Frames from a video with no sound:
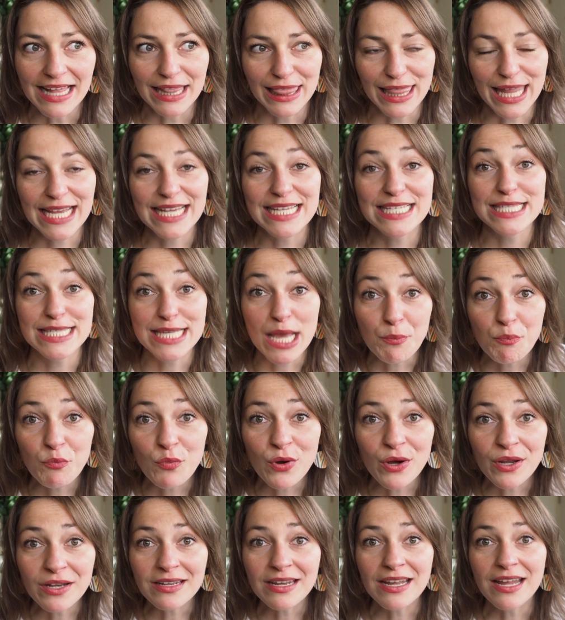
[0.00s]
like
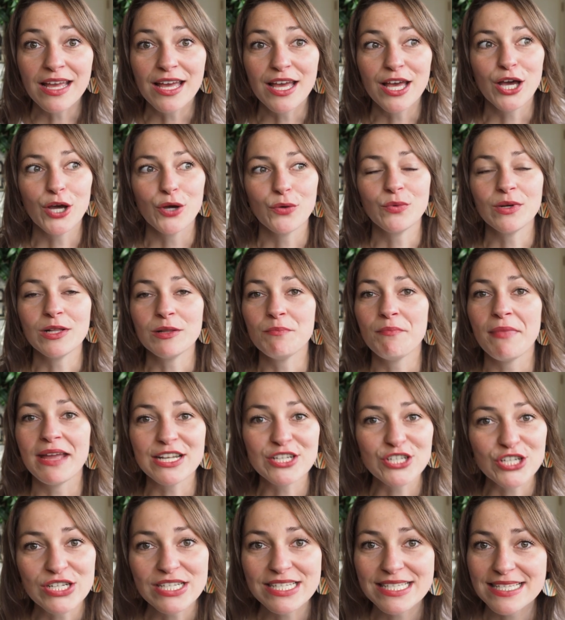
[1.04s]
someone will
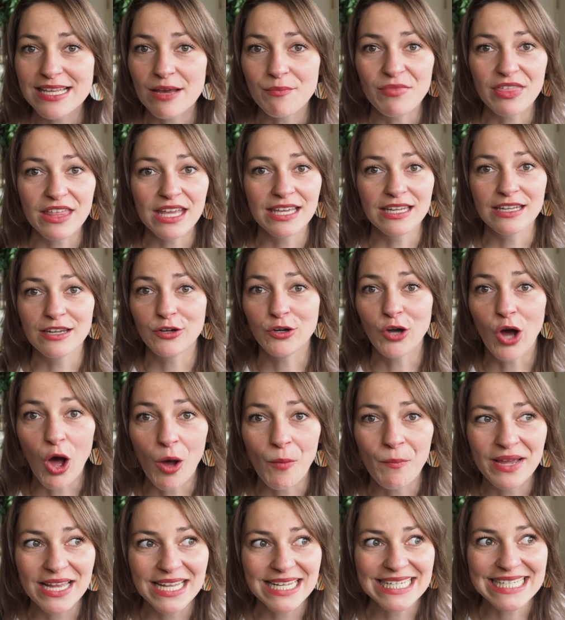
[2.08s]
mention something in the
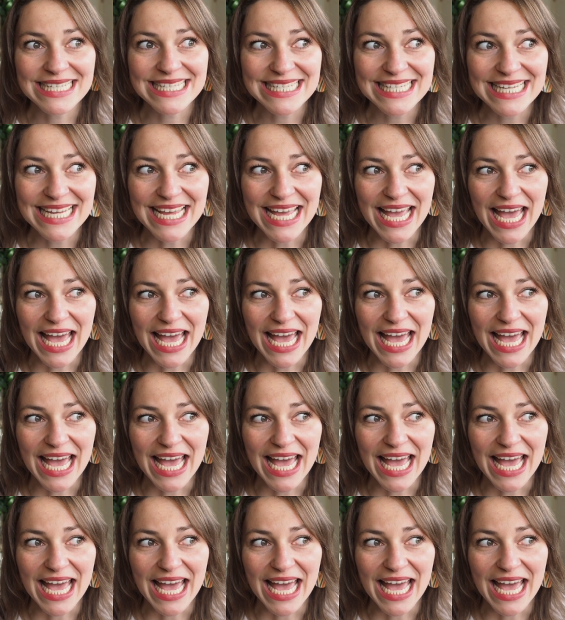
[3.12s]
comments